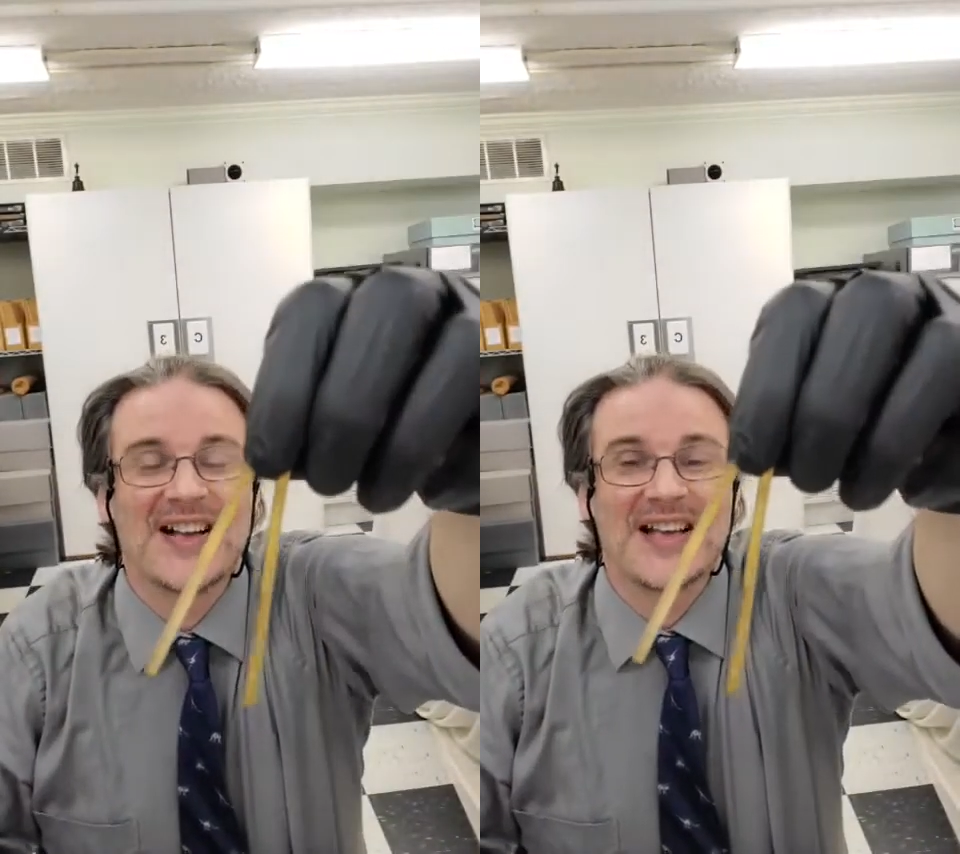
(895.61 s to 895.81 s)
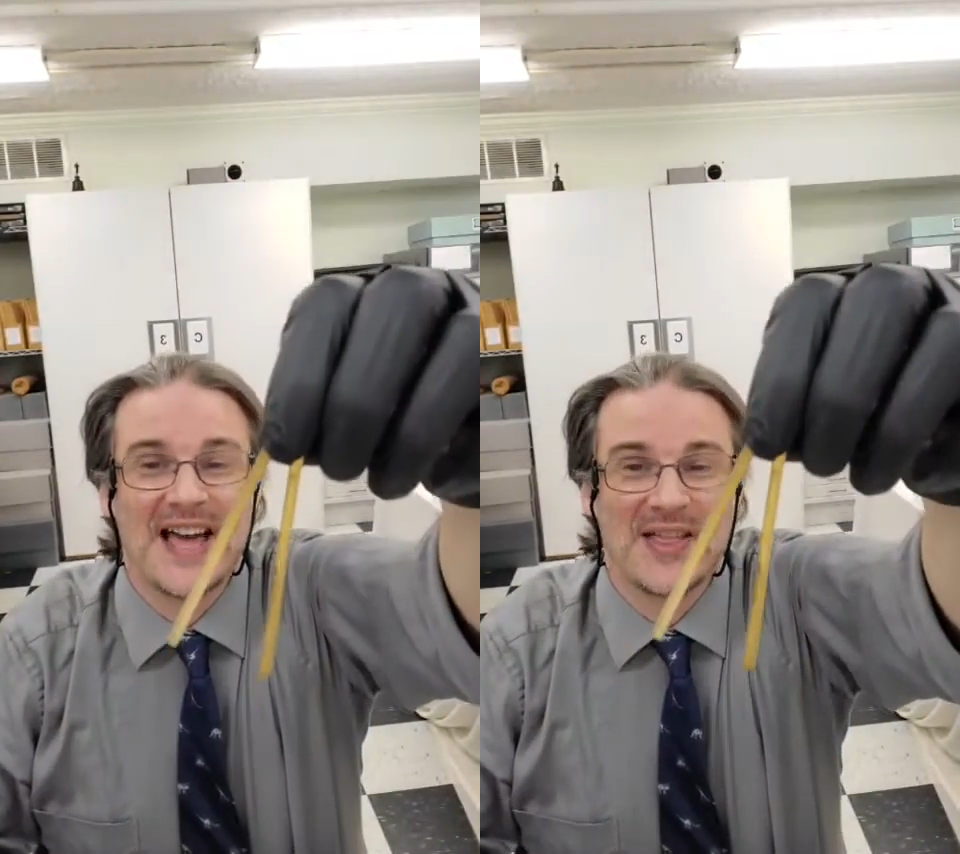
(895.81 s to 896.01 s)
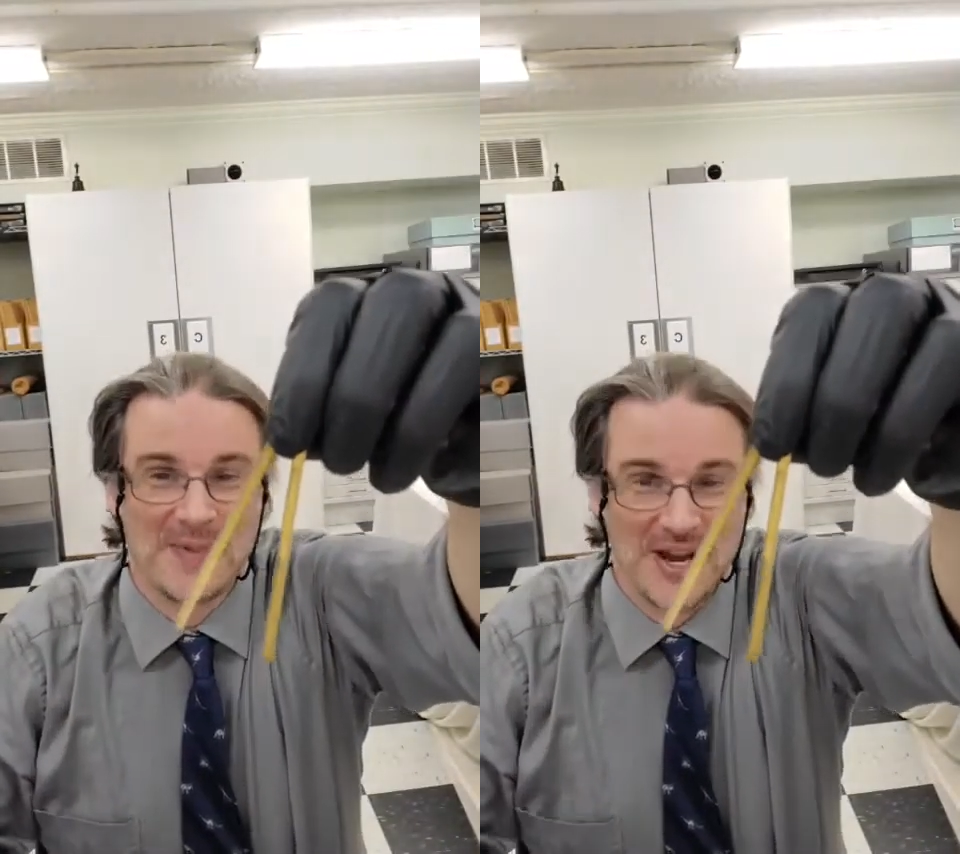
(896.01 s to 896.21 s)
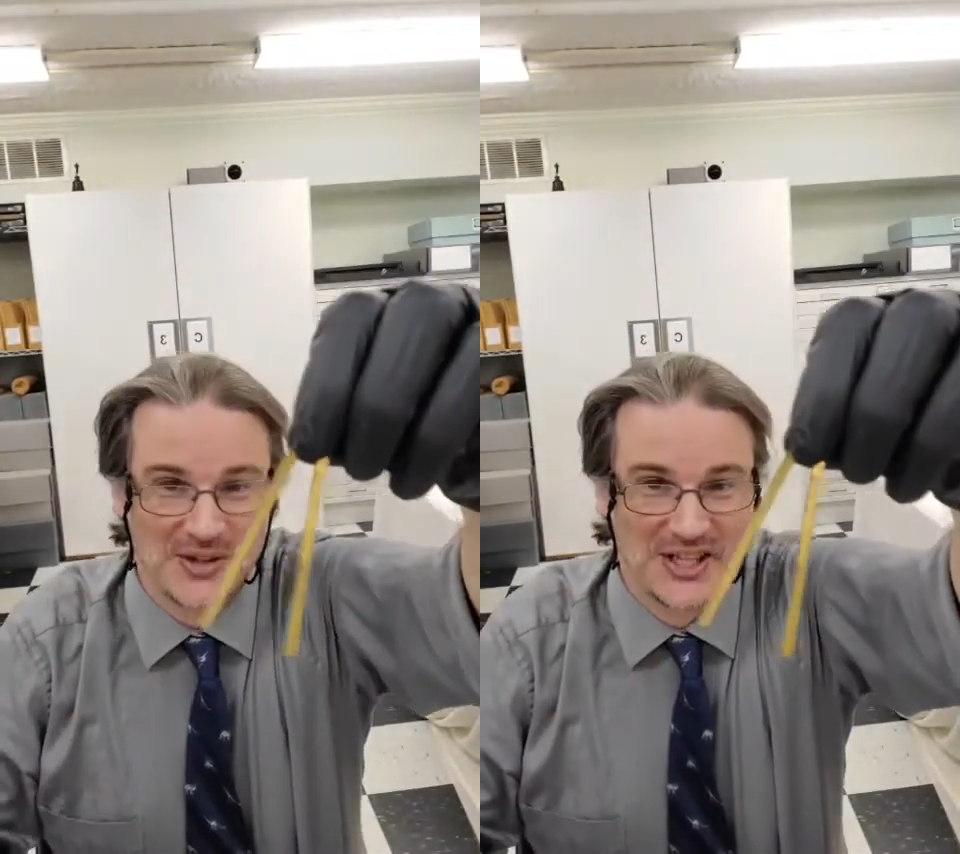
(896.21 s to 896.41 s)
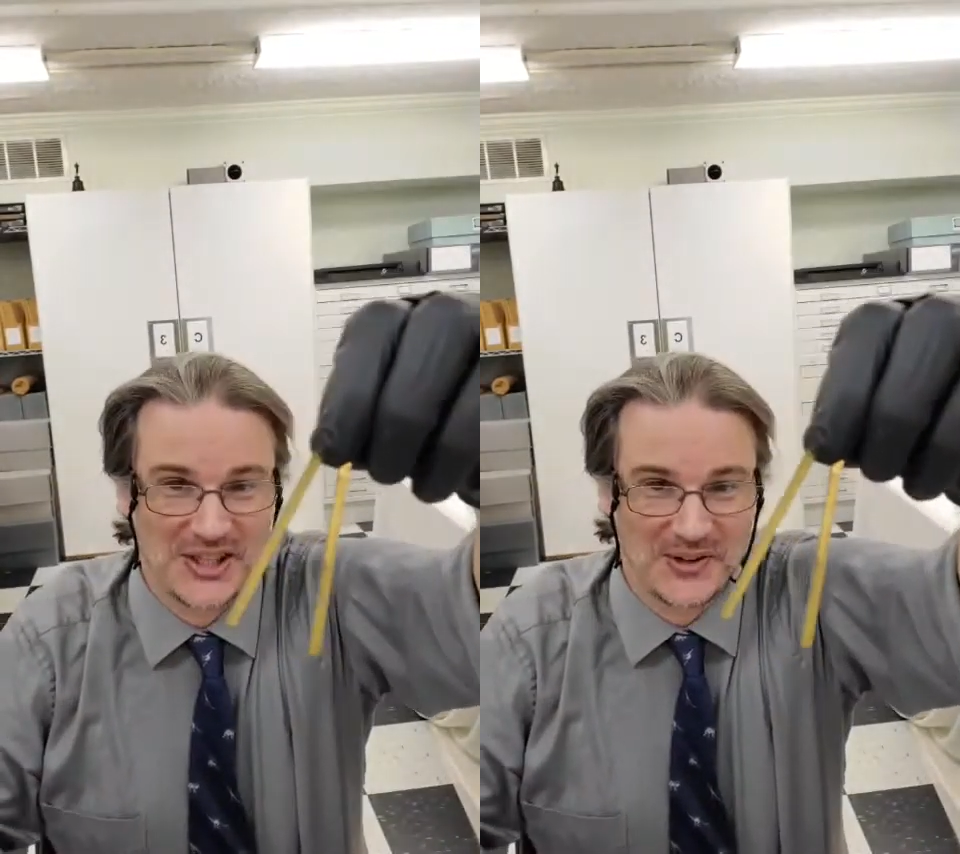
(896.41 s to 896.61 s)
and the
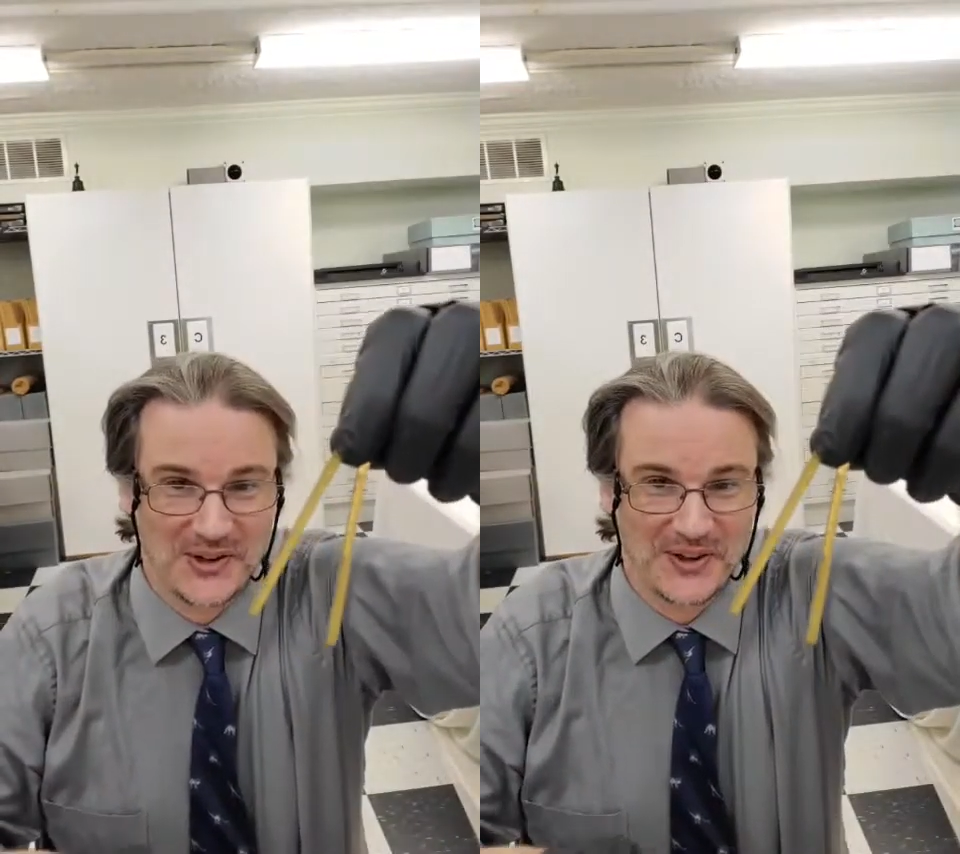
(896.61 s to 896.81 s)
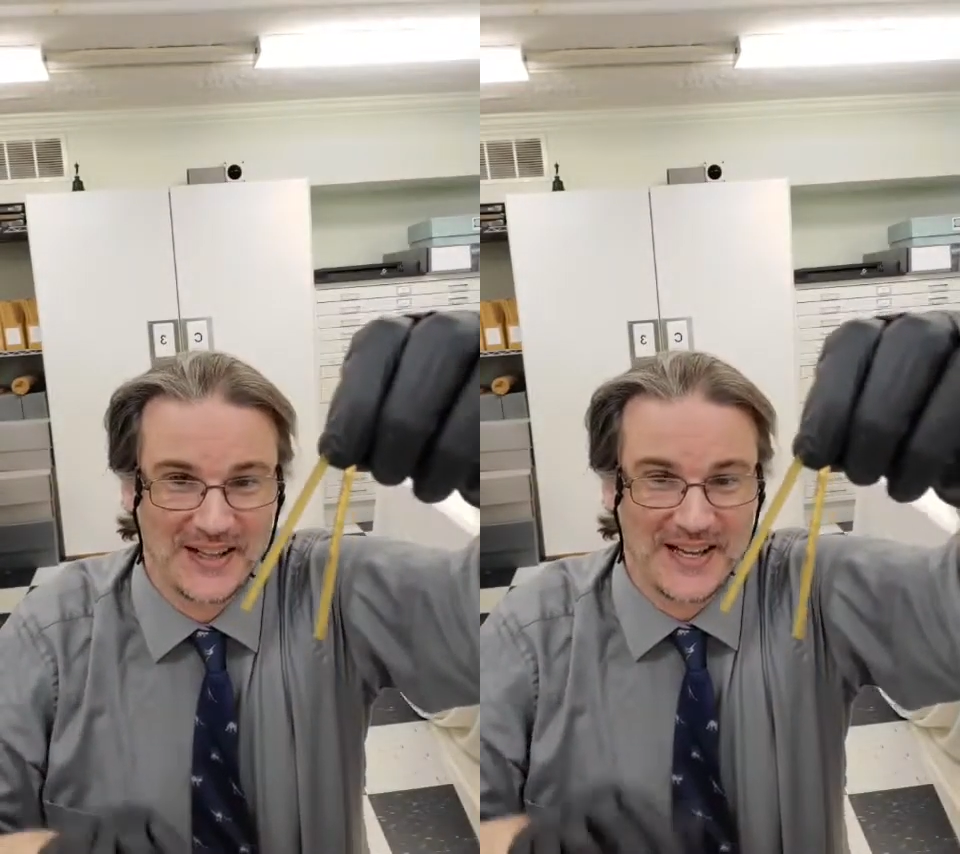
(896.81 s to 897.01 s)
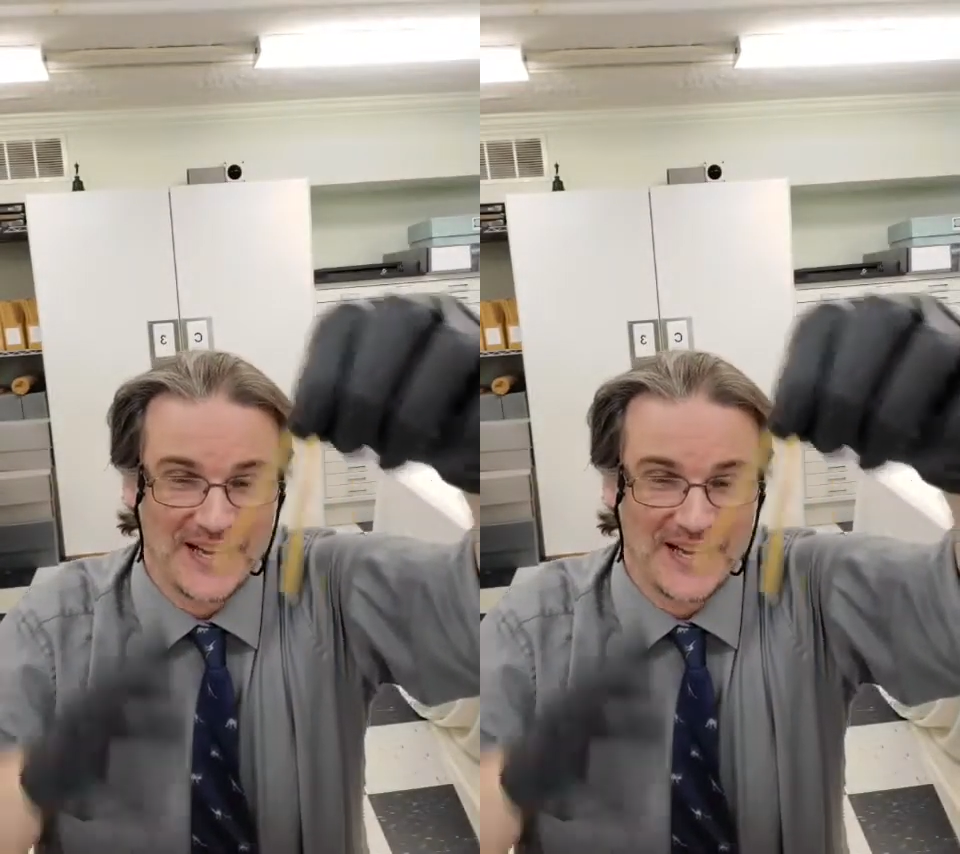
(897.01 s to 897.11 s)
measuring tool